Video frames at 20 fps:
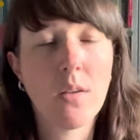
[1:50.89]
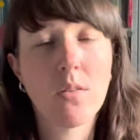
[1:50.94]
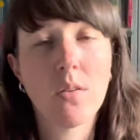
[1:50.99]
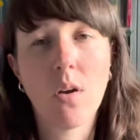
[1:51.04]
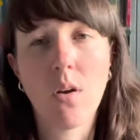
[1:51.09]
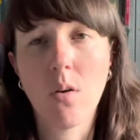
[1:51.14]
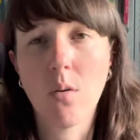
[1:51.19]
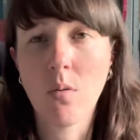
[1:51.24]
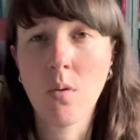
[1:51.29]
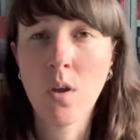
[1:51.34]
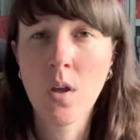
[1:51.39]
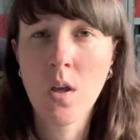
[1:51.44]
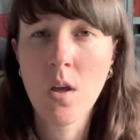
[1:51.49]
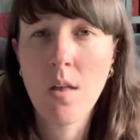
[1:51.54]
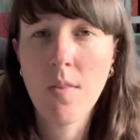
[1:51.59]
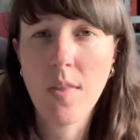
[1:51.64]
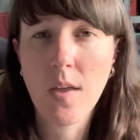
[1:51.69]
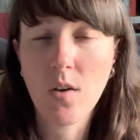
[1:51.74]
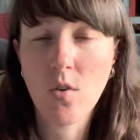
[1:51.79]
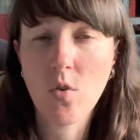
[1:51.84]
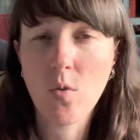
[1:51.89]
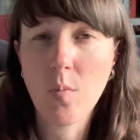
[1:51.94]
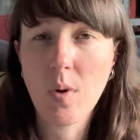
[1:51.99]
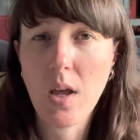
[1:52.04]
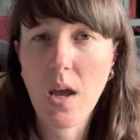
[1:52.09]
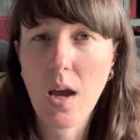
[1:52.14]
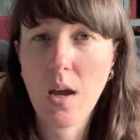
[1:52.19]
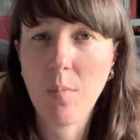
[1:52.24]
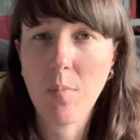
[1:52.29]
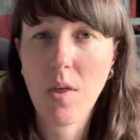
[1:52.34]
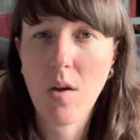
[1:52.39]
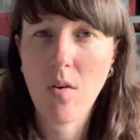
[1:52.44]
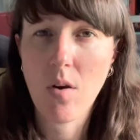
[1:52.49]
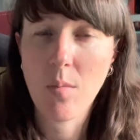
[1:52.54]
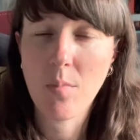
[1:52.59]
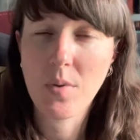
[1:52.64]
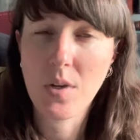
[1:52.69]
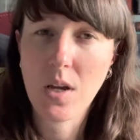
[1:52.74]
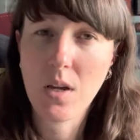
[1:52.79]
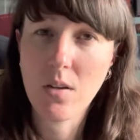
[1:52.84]
So they normally aim their
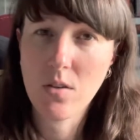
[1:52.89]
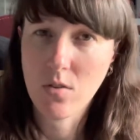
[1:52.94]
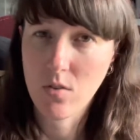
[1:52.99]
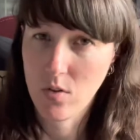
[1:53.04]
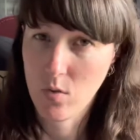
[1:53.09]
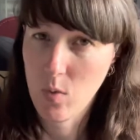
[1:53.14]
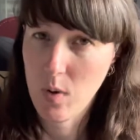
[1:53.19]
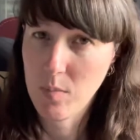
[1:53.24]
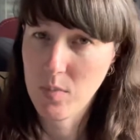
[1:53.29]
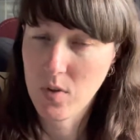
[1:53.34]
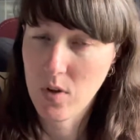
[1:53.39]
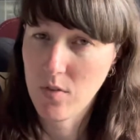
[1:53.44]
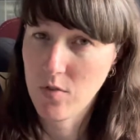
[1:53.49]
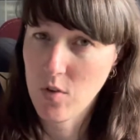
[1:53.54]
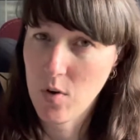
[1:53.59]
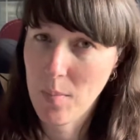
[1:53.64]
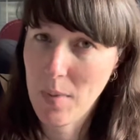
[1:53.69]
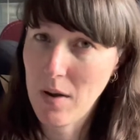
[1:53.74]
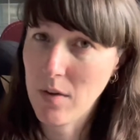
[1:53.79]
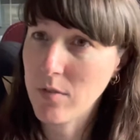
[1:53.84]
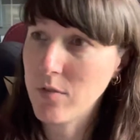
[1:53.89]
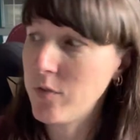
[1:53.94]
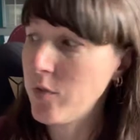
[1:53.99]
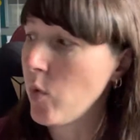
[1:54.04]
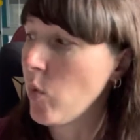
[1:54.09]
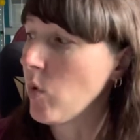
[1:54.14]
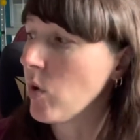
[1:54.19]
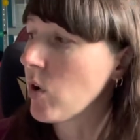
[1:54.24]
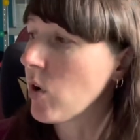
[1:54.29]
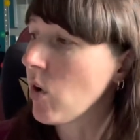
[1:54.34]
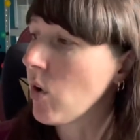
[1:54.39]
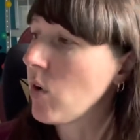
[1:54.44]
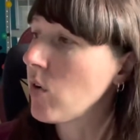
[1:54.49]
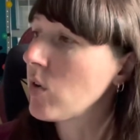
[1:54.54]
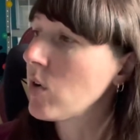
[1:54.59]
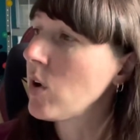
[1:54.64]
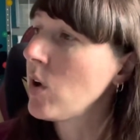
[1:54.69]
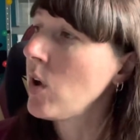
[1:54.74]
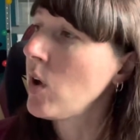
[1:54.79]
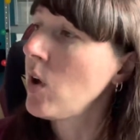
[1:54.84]
updates on the website for about 4
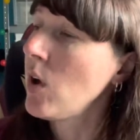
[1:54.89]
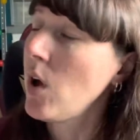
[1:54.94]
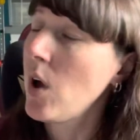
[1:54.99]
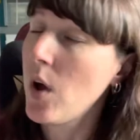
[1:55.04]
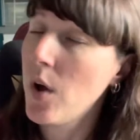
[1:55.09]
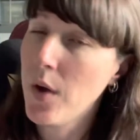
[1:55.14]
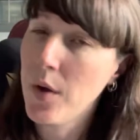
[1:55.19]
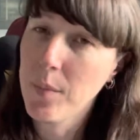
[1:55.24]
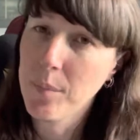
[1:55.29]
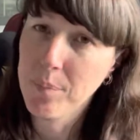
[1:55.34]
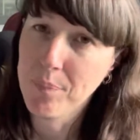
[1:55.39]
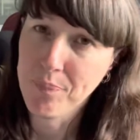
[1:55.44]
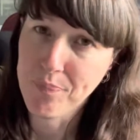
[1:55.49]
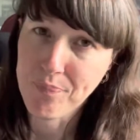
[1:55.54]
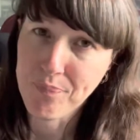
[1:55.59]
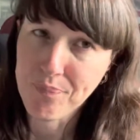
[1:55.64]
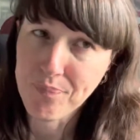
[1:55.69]
o'clock. Um,